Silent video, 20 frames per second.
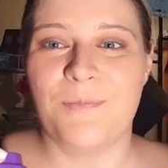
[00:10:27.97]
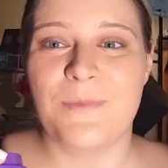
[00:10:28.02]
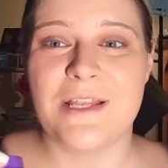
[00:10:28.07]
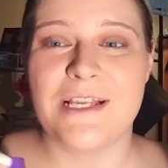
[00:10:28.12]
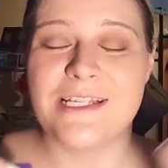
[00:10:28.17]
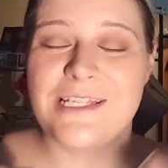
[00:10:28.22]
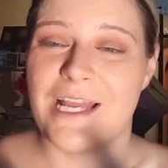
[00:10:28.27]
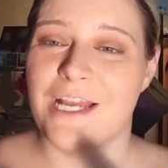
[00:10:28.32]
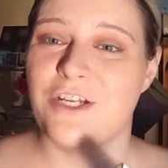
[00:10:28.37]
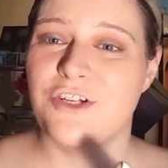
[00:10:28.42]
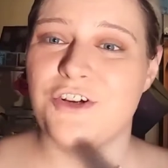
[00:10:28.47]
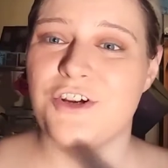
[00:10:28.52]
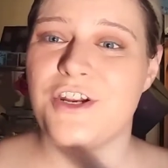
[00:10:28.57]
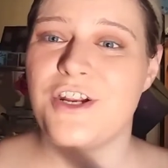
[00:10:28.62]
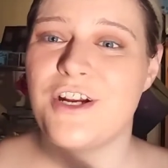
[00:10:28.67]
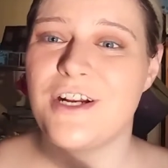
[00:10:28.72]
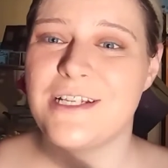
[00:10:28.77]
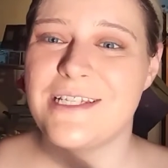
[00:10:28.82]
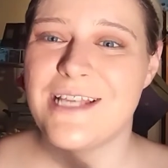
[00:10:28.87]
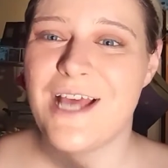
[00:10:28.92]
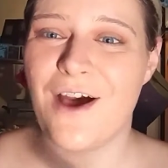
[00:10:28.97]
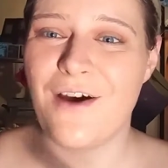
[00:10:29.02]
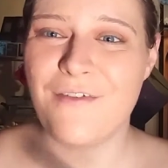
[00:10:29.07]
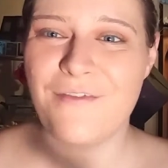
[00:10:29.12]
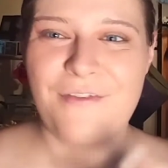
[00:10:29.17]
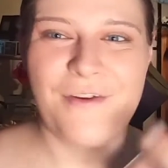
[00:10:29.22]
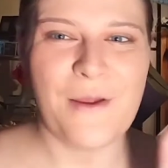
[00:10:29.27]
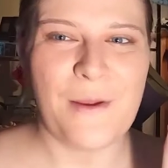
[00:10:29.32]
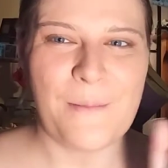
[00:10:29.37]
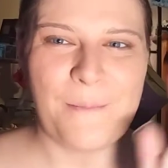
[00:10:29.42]
stay true to yourself,
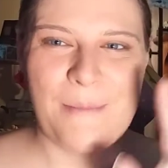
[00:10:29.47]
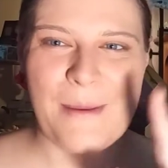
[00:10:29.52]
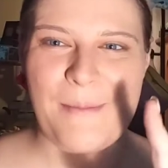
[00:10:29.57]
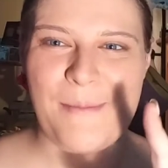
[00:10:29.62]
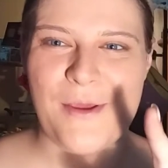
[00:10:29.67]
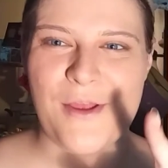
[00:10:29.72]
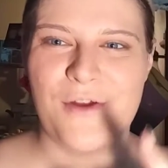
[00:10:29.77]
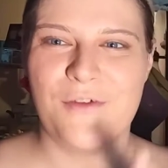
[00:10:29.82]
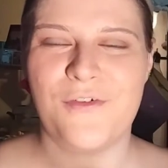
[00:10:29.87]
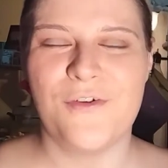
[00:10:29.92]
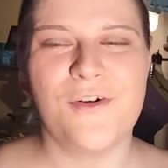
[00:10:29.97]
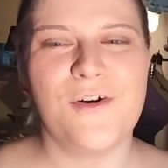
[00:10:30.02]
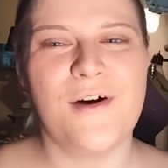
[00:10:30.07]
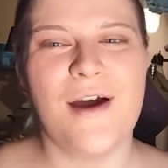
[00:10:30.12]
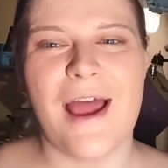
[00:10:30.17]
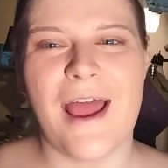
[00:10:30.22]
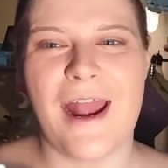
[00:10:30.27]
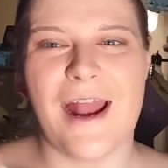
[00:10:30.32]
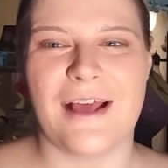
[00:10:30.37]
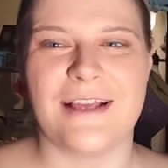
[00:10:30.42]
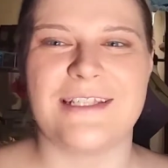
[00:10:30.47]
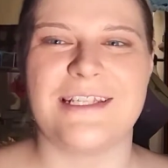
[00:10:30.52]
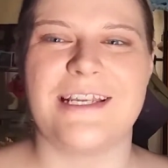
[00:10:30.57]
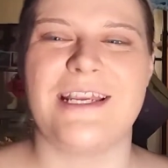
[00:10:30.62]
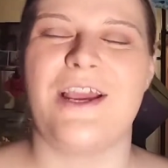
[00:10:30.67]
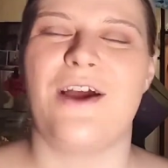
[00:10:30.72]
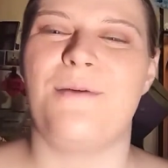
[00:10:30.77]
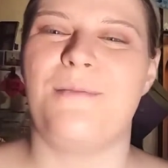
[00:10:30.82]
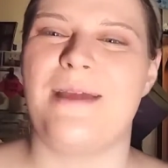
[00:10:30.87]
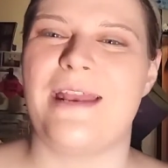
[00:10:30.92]
be beautiful, and I'll see
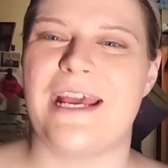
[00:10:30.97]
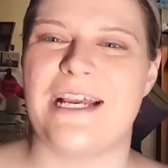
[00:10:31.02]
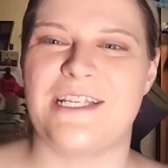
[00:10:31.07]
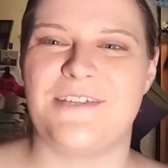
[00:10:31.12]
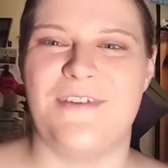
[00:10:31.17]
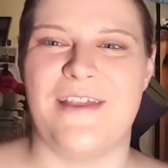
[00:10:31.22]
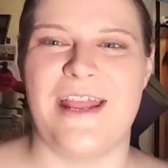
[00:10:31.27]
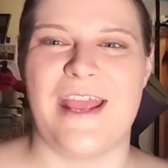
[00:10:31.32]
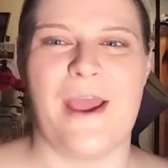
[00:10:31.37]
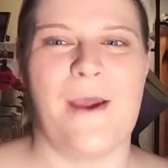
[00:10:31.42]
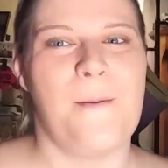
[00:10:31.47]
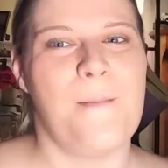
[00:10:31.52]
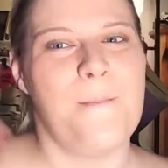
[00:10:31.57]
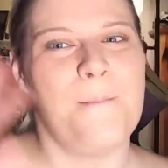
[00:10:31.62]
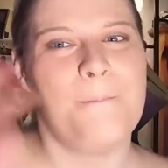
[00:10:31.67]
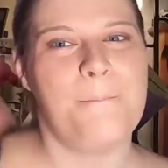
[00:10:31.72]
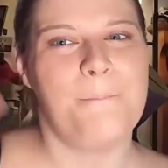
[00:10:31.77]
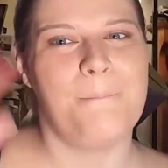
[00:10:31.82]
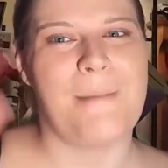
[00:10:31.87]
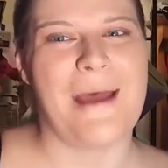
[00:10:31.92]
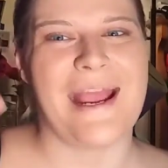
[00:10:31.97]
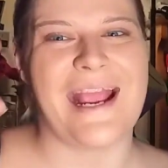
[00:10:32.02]
y'all in my next video. Bye,